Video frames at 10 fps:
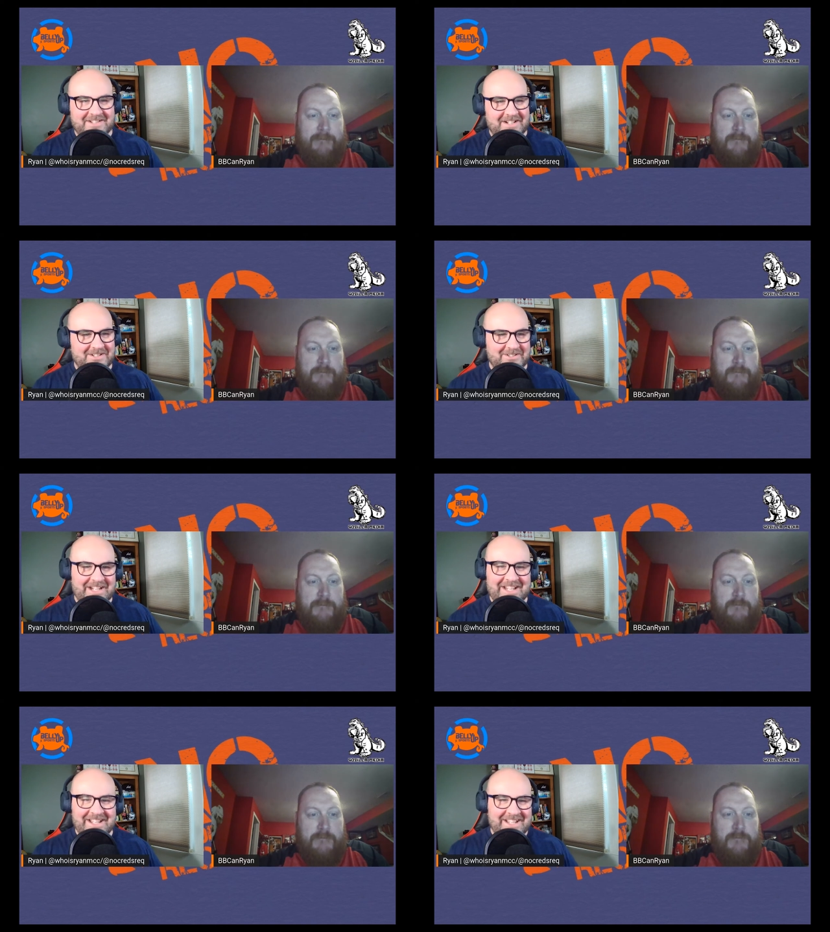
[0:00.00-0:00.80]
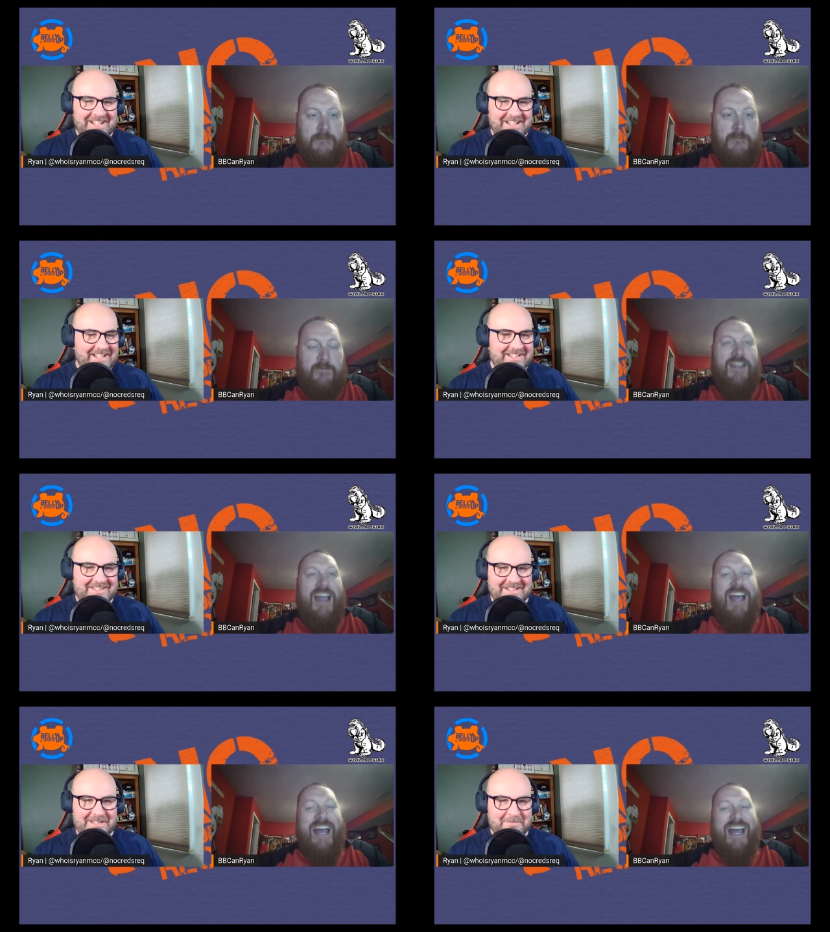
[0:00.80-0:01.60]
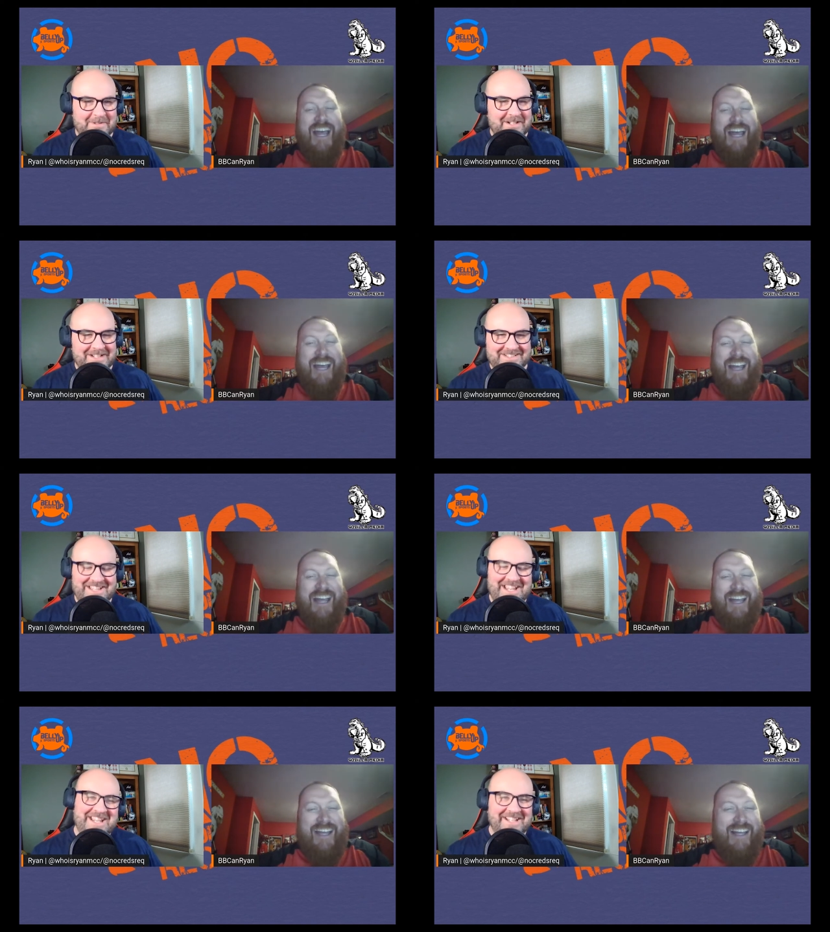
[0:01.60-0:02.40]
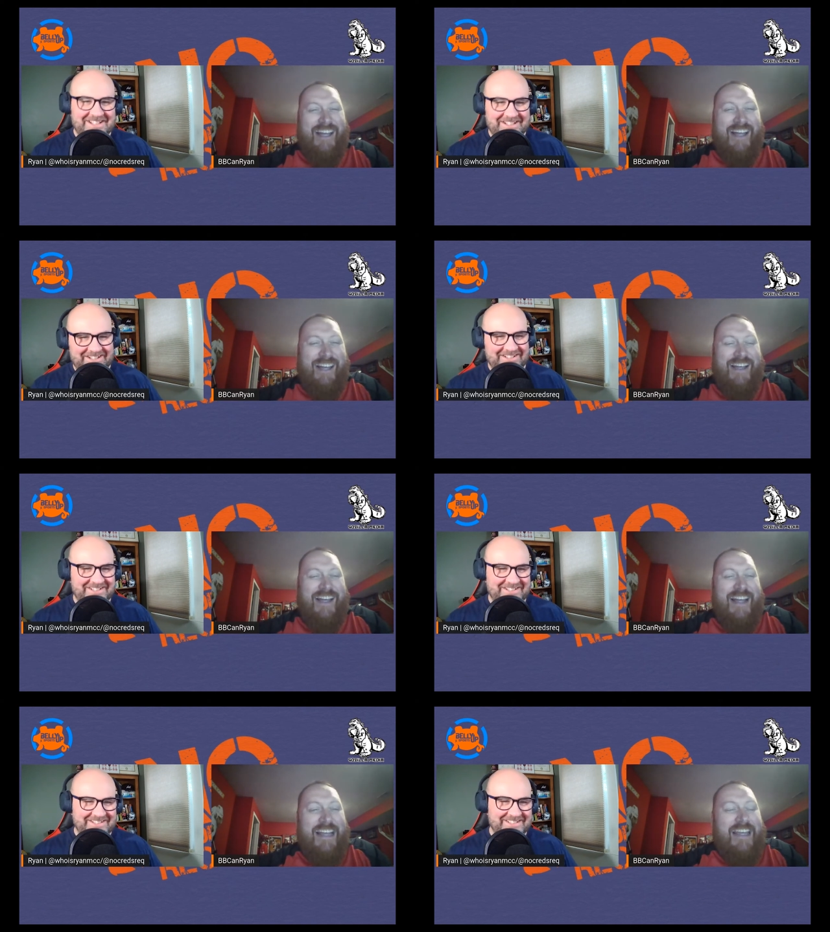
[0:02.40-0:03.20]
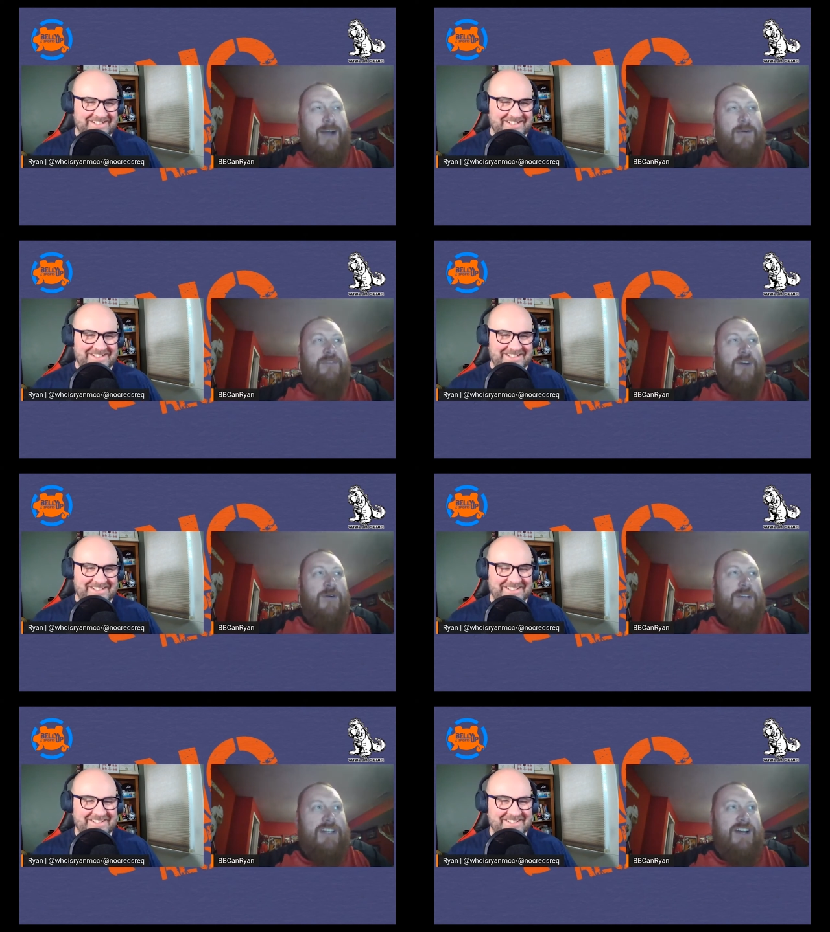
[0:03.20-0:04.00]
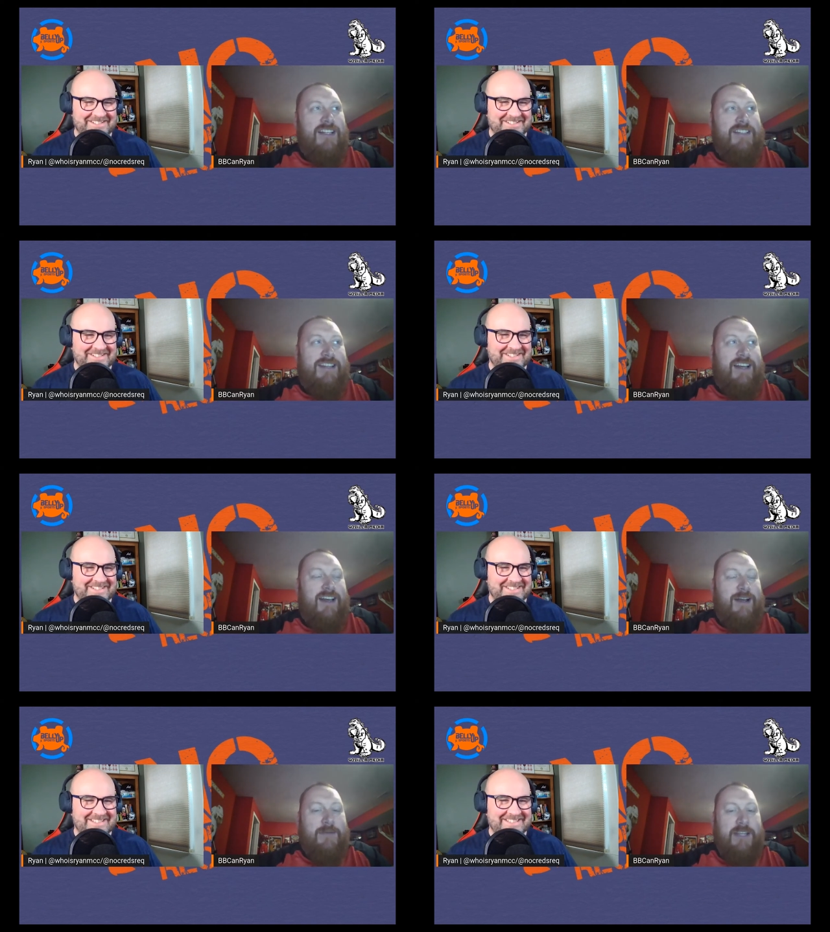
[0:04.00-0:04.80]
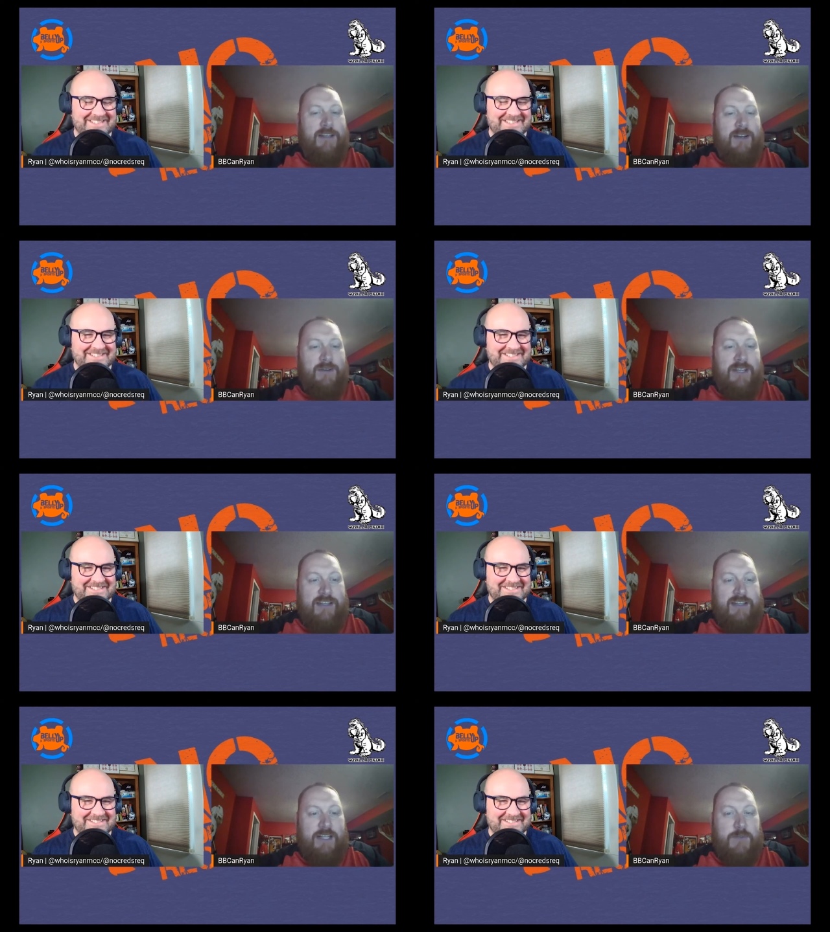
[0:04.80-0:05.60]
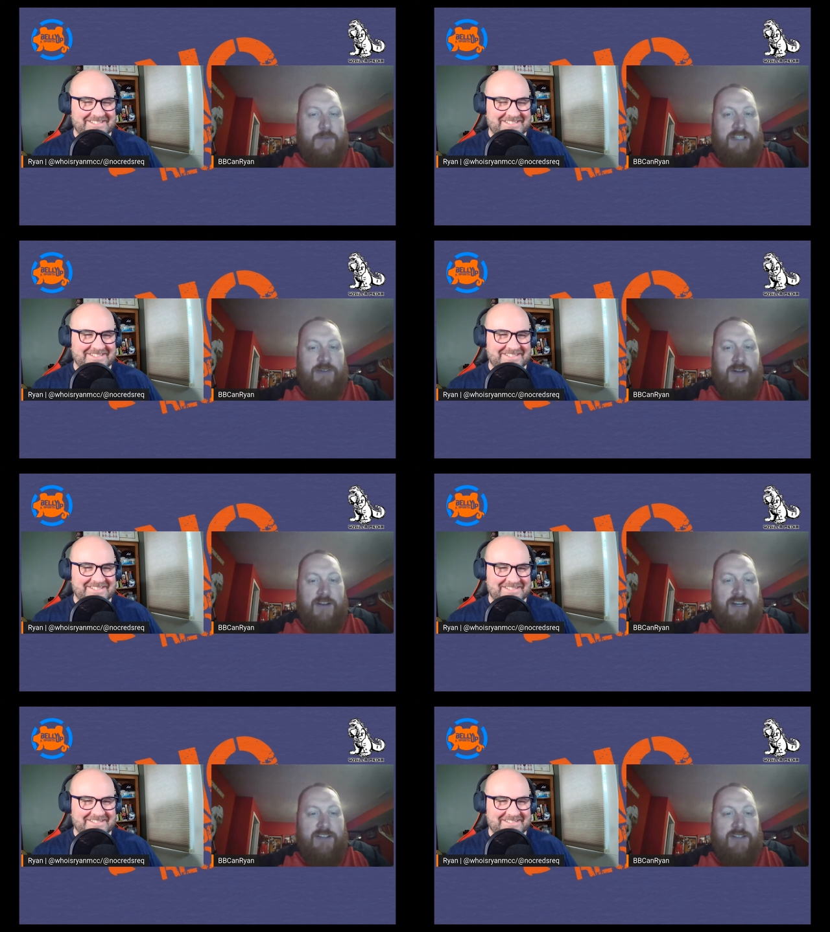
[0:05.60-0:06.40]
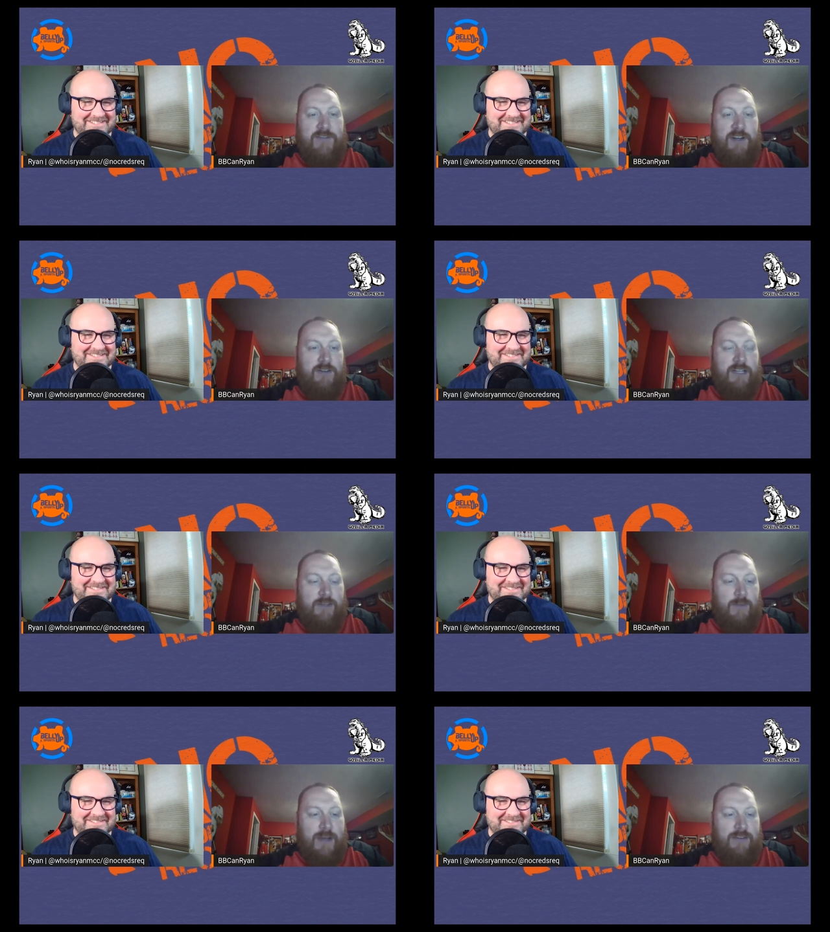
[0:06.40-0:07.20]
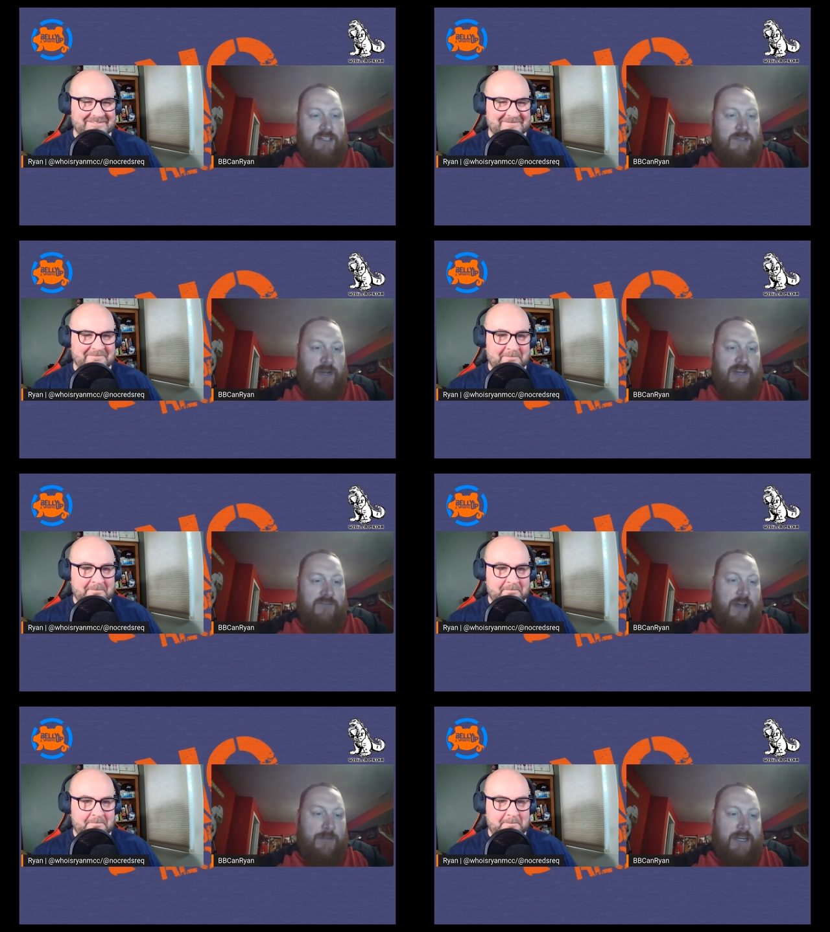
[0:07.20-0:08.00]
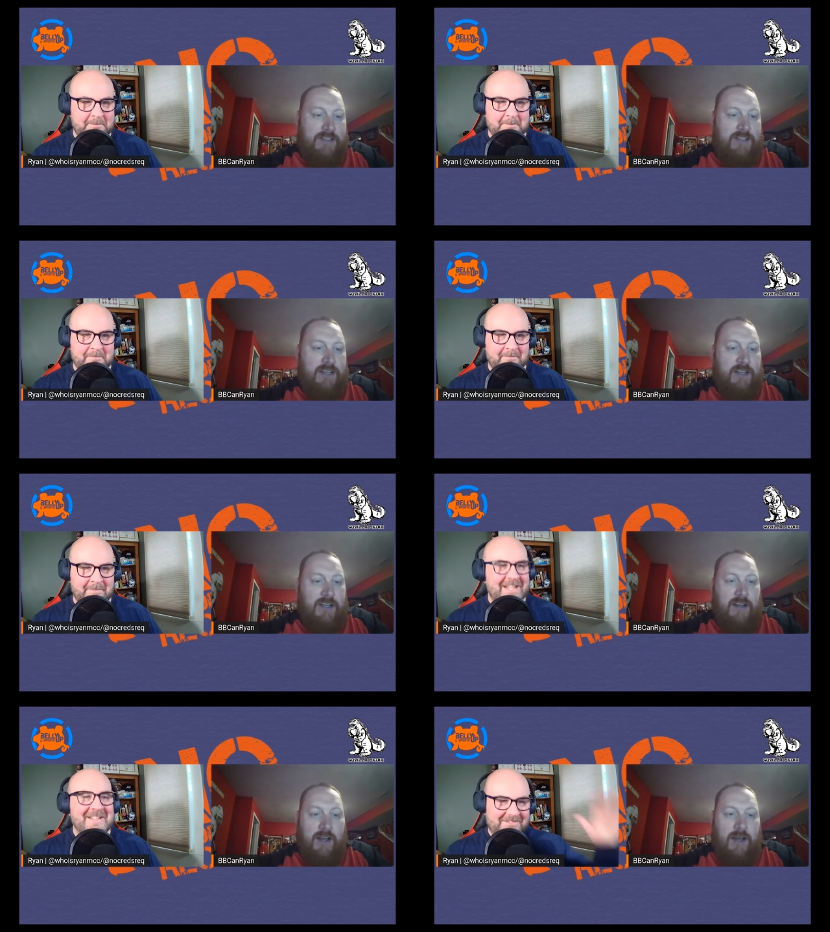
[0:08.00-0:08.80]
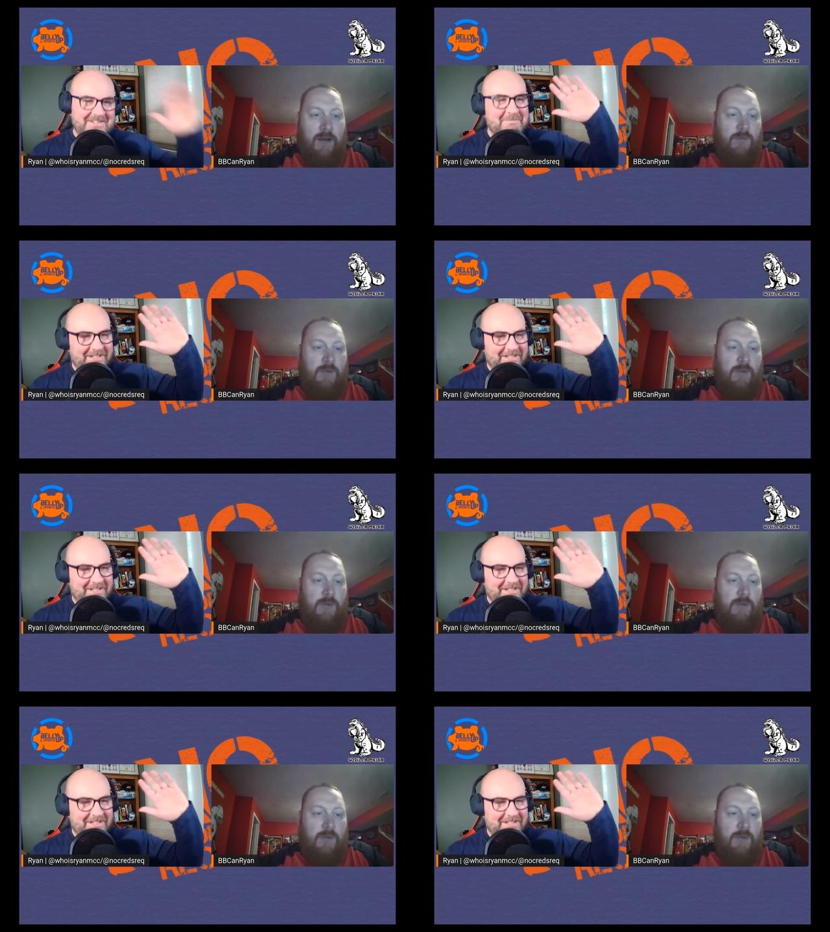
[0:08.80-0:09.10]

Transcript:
Speaker 1: country. It's a pretty nice day.
Speaker 2: Yeah, we've always got. I mean, you know, the expression around here is if you don't like the weather, just wait 5 minutes.
Speaker 1: Same